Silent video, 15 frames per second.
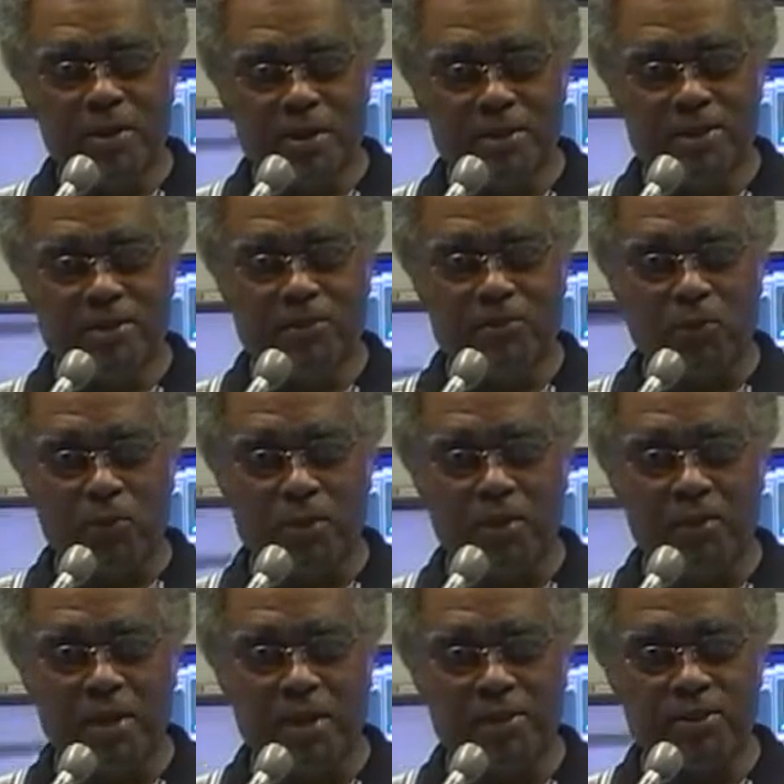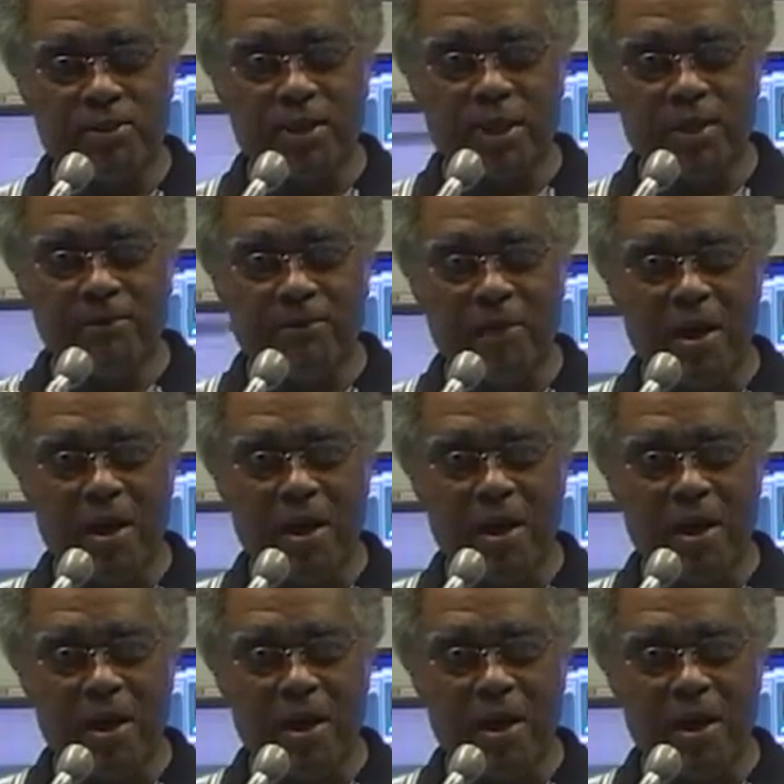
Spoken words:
us for the next half